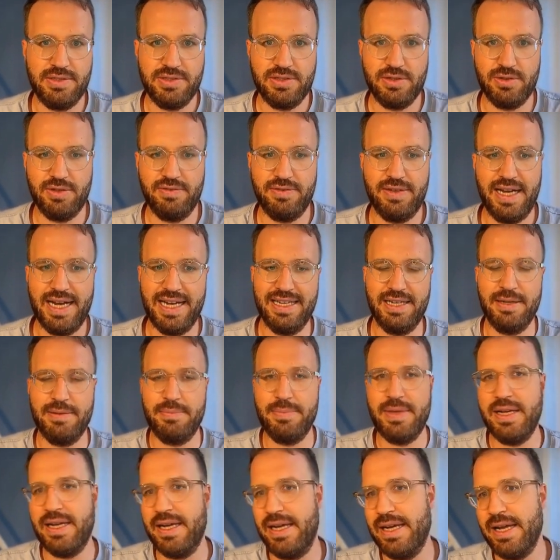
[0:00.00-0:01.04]
So if A and
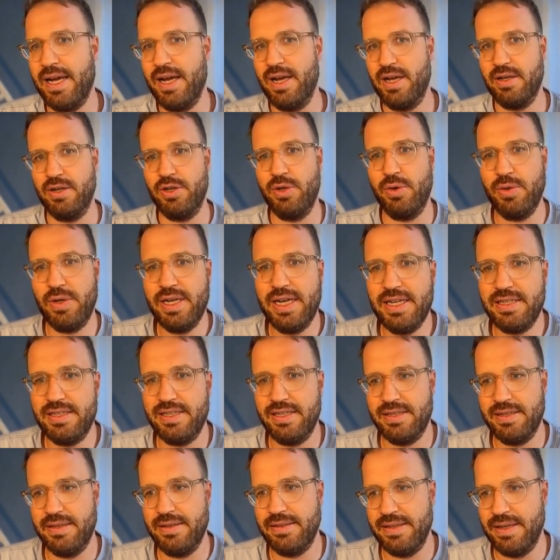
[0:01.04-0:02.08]
B are
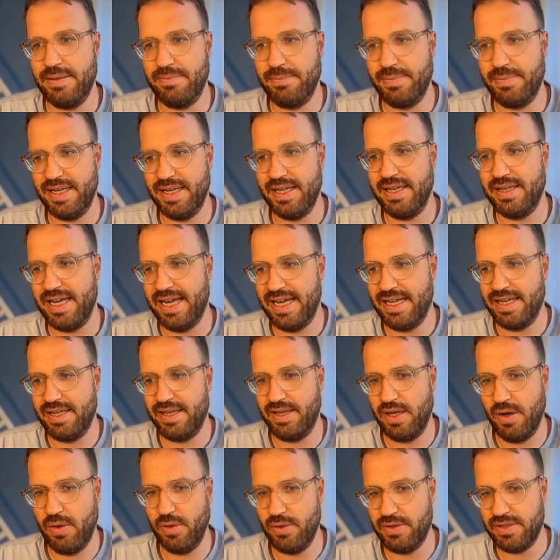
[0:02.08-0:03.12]
correlated, then and A
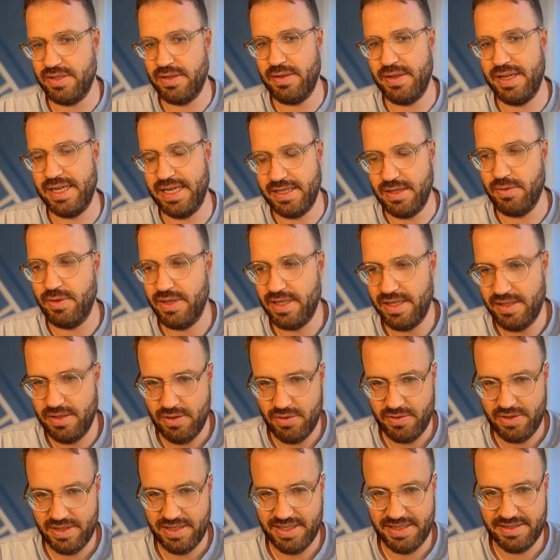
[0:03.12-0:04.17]
are also equally
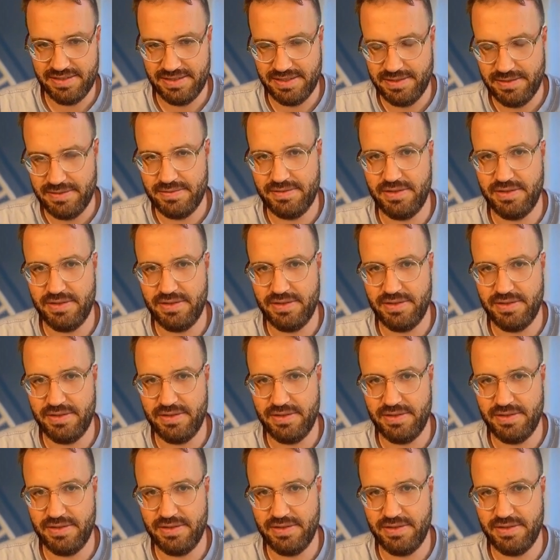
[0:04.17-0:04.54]
correlated.